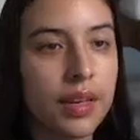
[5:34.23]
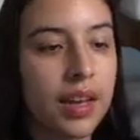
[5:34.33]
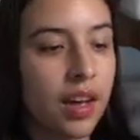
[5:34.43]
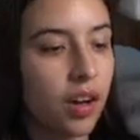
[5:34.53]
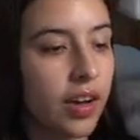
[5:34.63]

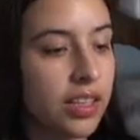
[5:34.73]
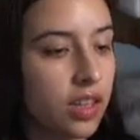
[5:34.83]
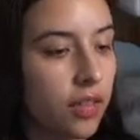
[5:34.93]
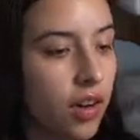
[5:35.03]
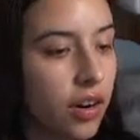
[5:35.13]
Okay, so
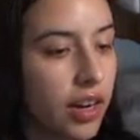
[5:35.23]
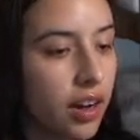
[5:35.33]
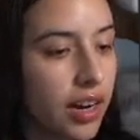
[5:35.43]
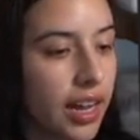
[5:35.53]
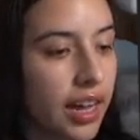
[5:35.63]
I've already
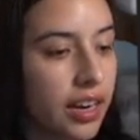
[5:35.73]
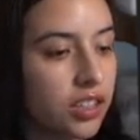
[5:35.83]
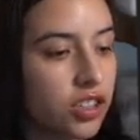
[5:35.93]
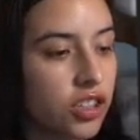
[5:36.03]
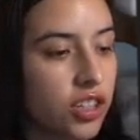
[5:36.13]
gone ahead and
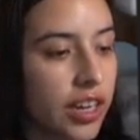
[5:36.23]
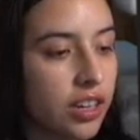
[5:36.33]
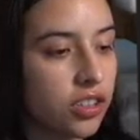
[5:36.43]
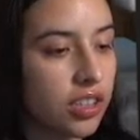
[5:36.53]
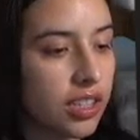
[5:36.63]
just
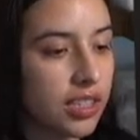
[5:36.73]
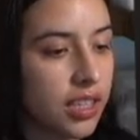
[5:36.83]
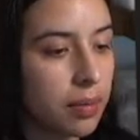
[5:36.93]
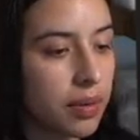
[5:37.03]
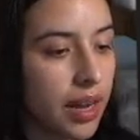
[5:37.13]
changed this
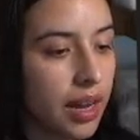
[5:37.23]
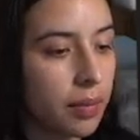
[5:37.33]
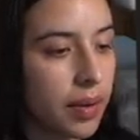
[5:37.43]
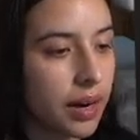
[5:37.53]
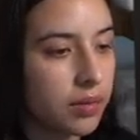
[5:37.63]
subline,
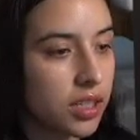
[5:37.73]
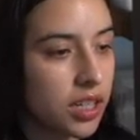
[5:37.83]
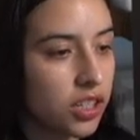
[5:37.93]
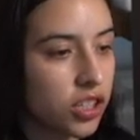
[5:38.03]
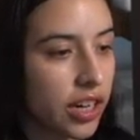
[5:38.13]
but I'm just
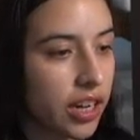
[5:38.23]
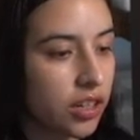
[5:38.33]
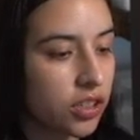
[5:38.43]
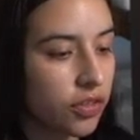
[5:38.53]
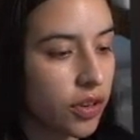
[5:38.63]
gonna
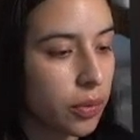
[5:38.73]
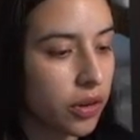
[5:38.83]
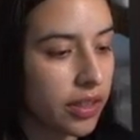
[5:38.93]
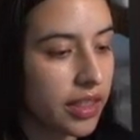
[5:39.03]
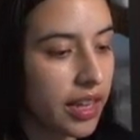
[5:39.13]
change a few
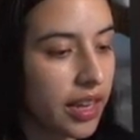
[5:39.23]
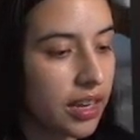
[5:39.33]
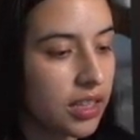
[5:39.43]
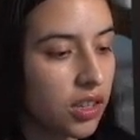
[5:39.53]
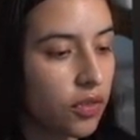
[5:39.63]
more
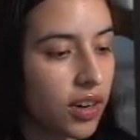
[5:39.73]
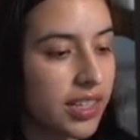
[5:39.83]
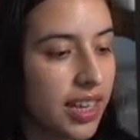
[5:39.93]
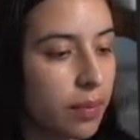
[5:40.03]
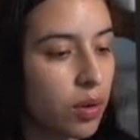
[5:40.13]
things. So for
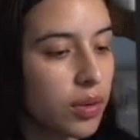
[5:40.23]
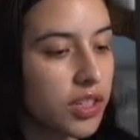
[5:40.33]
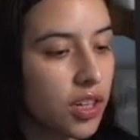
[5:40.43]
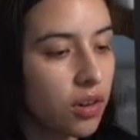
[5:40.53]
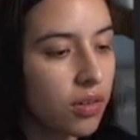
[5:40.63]
example, we
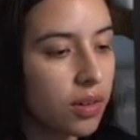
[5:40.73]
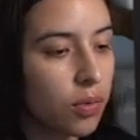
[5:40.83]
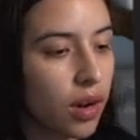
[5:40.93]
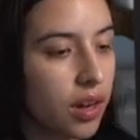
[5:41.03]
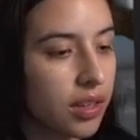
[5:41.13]
don't
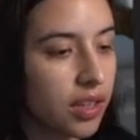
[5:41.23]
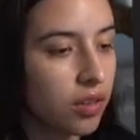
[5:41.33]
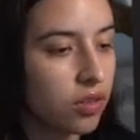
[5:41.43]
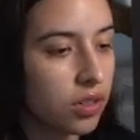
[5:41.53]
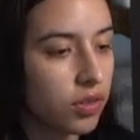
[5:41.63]
want the
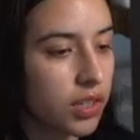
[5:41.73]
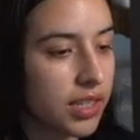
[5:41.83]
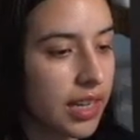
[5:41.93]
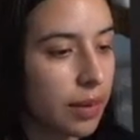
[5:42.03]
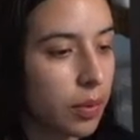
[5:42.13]
user's first
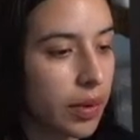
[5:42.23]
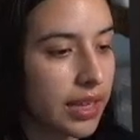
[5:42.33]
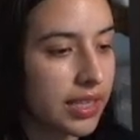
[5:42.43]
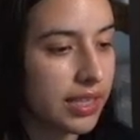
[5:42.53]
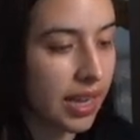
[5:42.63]
name, but we can
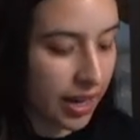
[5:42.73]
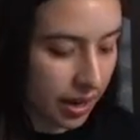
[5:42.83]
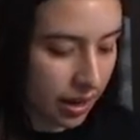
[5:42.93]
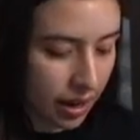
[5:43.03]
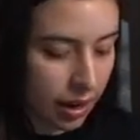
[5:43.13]
say
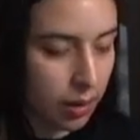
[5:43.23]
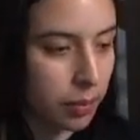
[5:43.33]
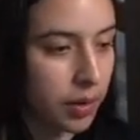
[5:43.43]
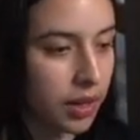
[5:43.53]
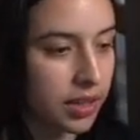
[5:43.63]

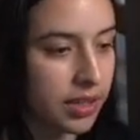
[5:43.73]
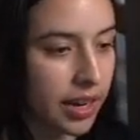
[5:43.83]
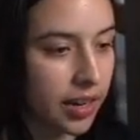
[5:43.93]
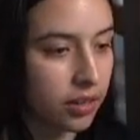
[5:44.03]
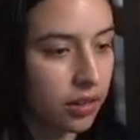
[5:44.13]
book
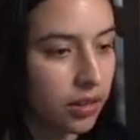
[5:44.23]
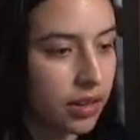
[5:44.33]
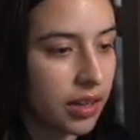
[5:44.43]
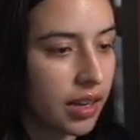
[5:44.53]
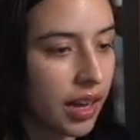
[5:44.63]
title,
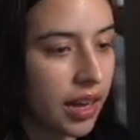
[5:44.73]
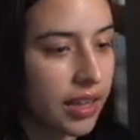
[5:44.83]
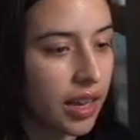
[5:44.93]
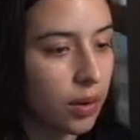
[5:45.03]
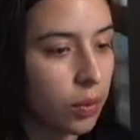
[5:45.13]
and
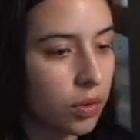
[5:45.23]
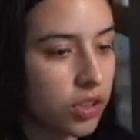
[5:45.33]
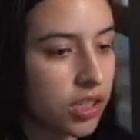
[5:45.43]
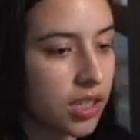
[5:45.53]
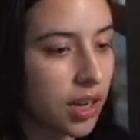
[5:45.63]
then we'll
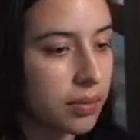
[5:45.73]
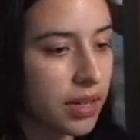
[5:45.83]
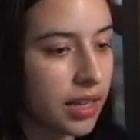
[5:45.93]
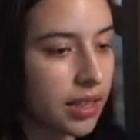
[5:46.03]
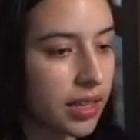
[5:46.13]
just
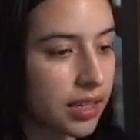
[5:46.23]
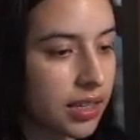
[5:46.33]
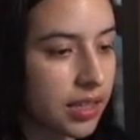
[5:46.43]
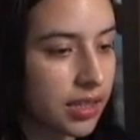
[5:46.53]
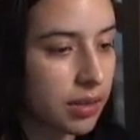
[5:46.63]
update
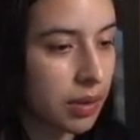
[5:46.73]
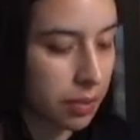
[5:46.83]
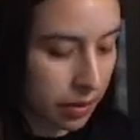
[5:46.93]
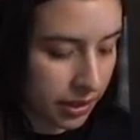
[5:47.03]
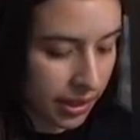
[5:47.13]
this to be
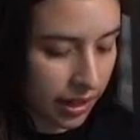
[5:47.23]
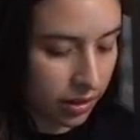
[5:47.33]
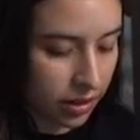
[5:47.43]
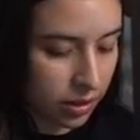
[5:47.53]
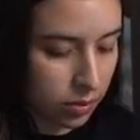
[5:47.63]
book
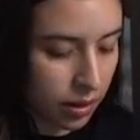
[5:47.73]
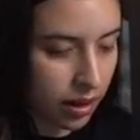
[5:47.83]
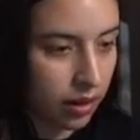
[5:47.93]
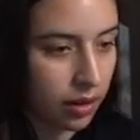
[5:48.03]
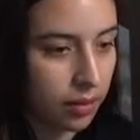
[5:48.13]
title as well.